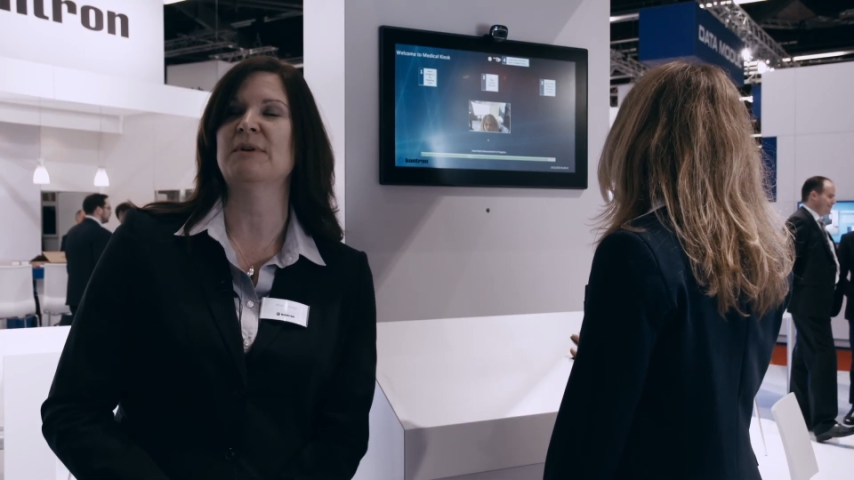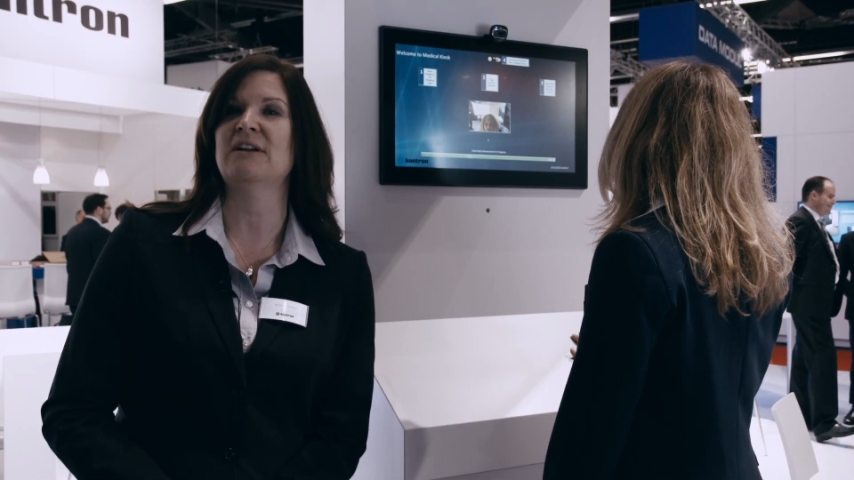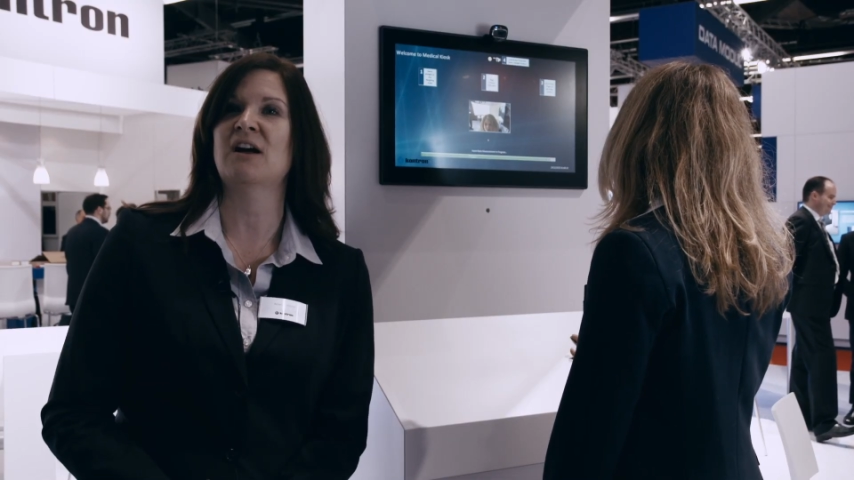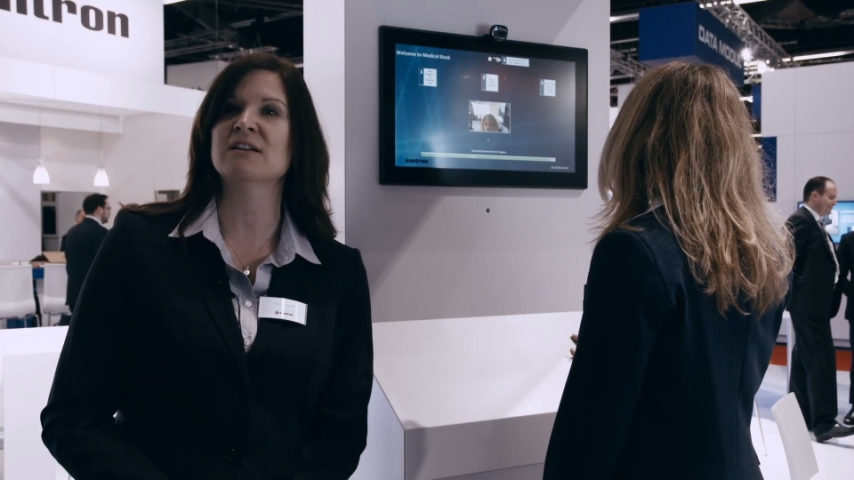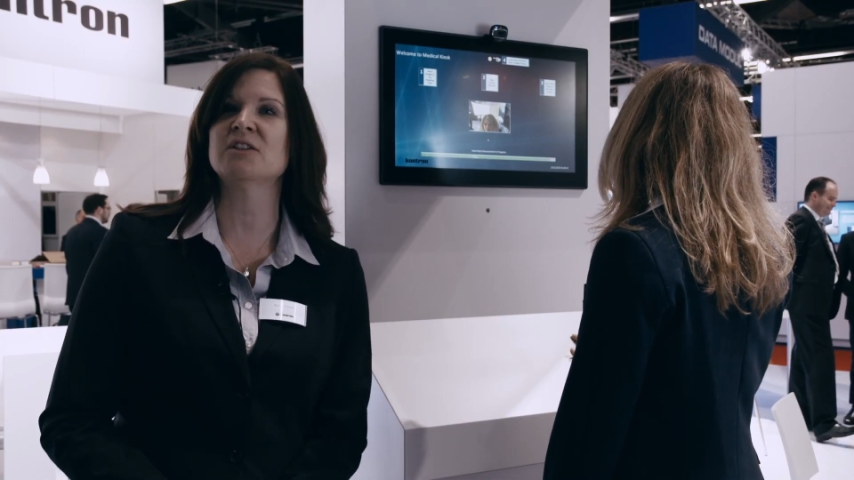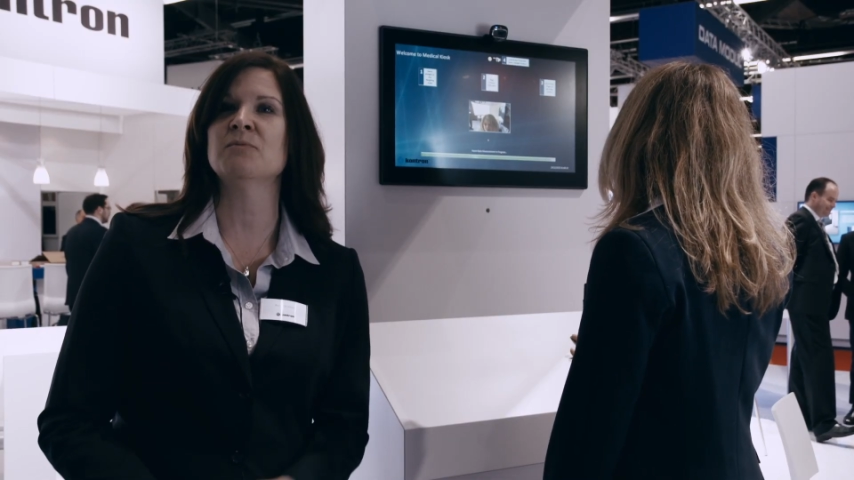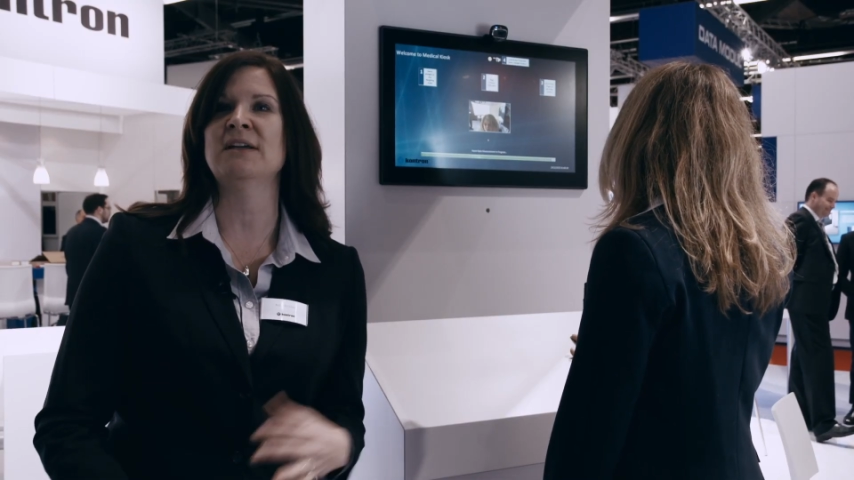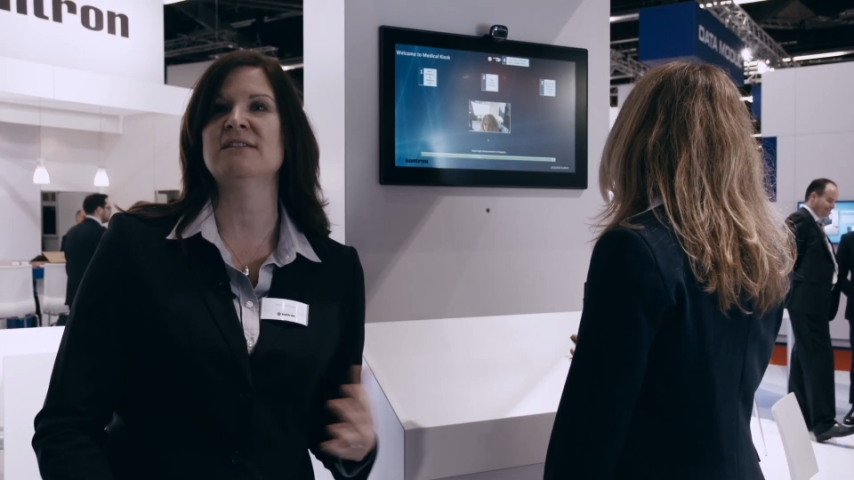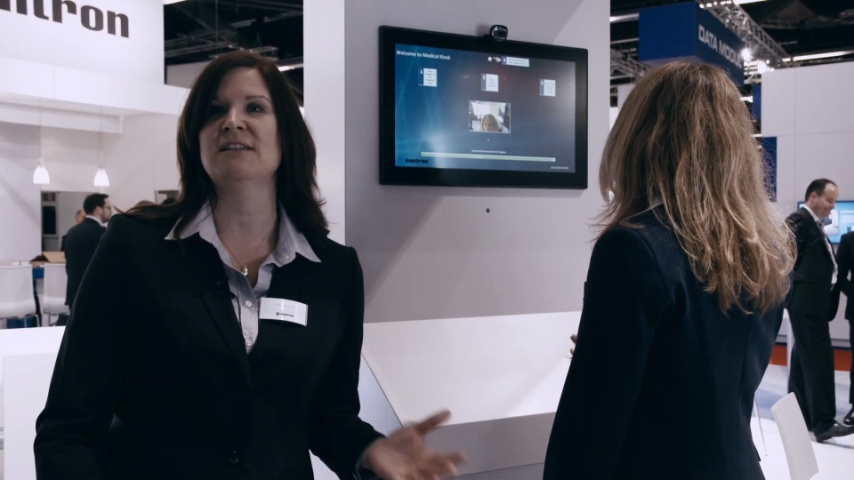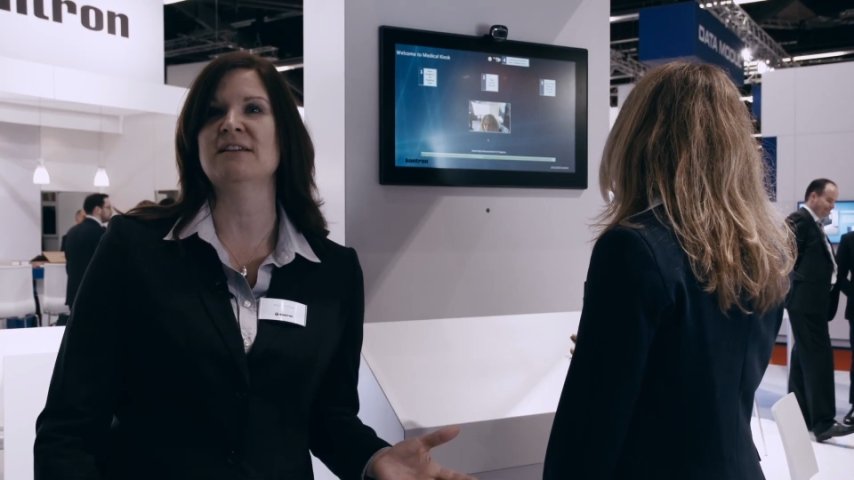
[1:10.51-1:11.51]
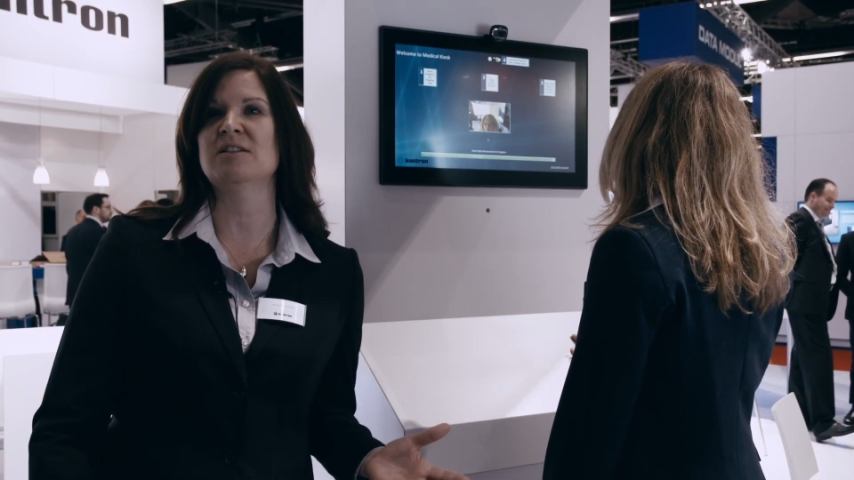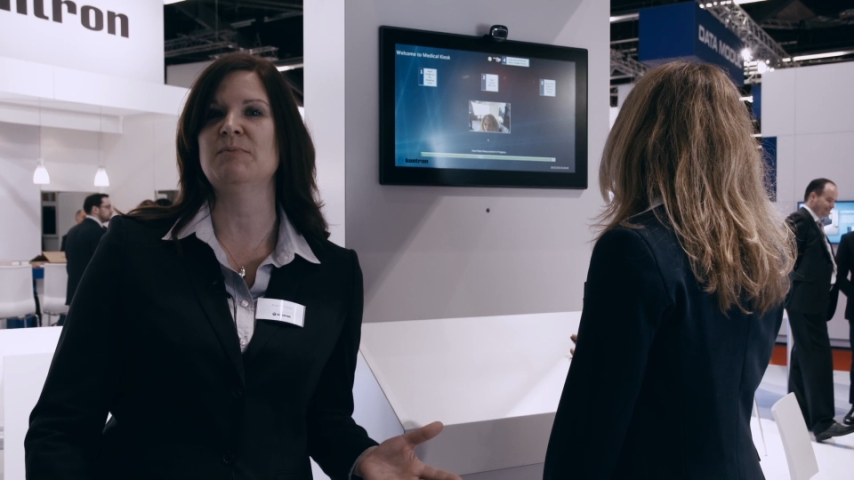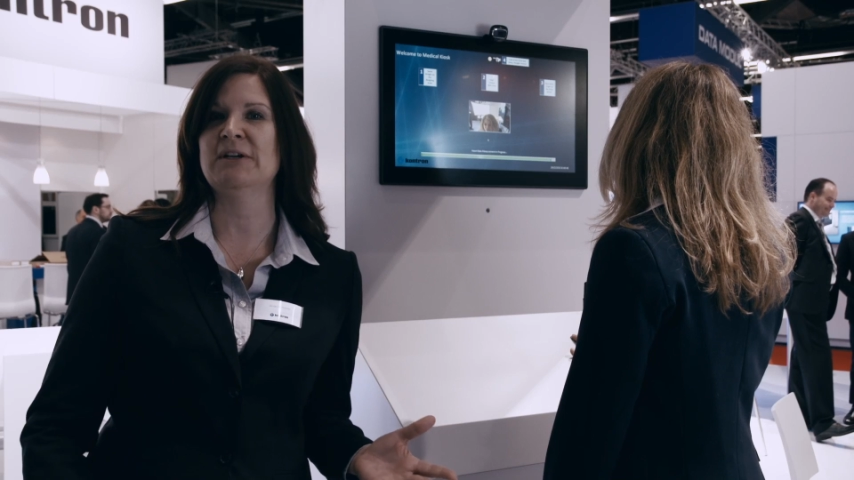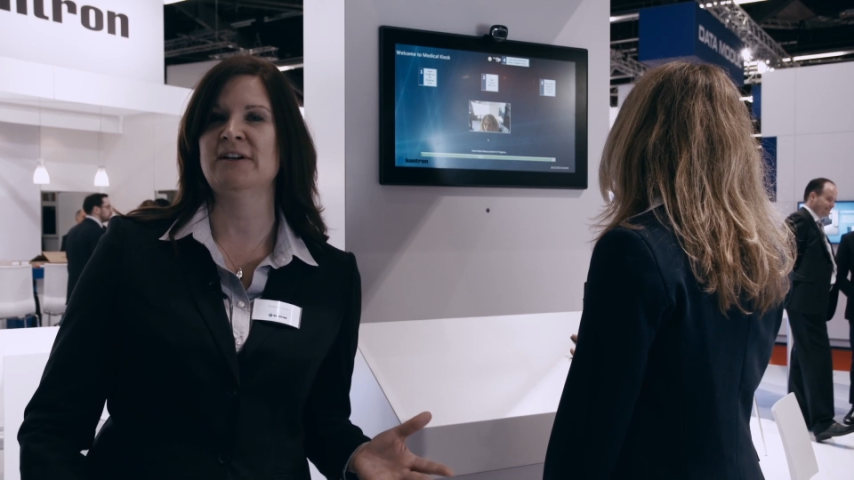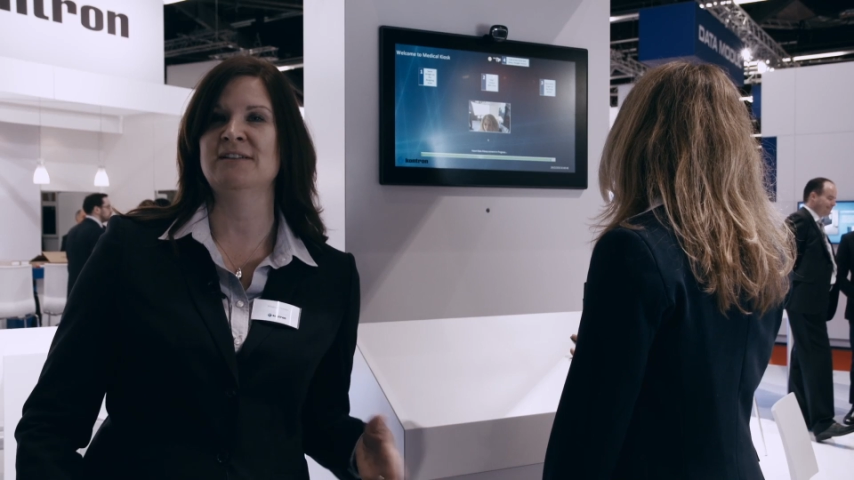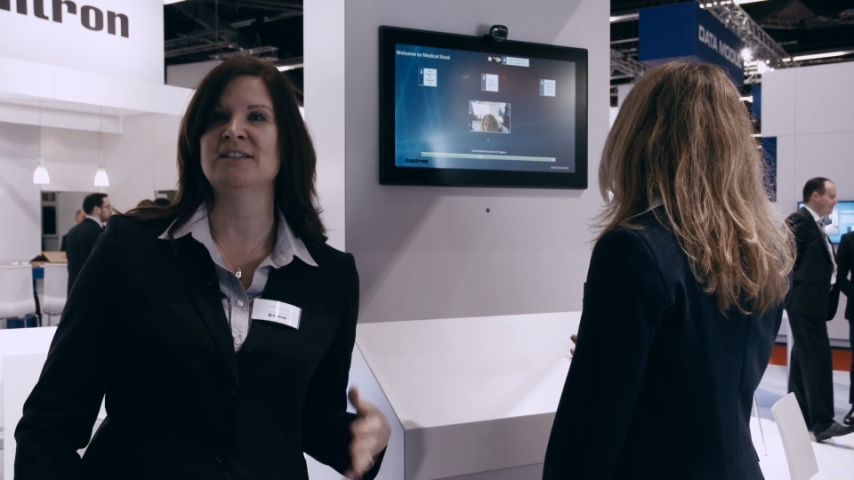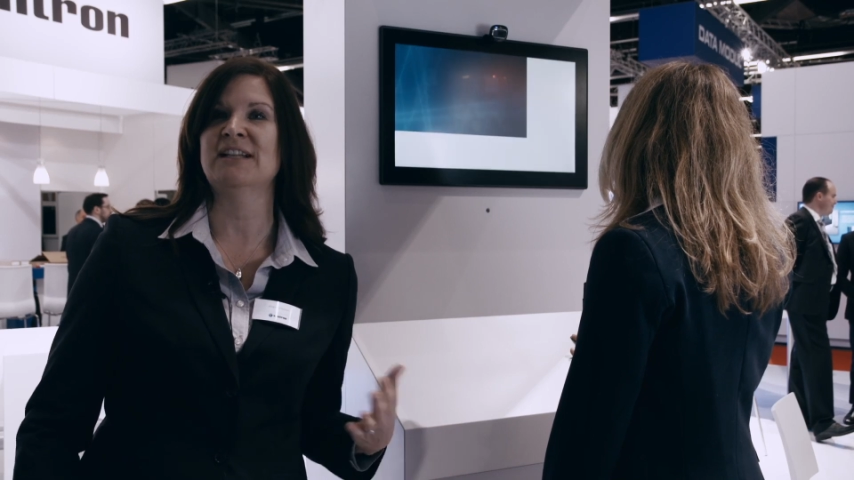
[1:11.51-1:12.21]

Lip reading: but it also makes the experience a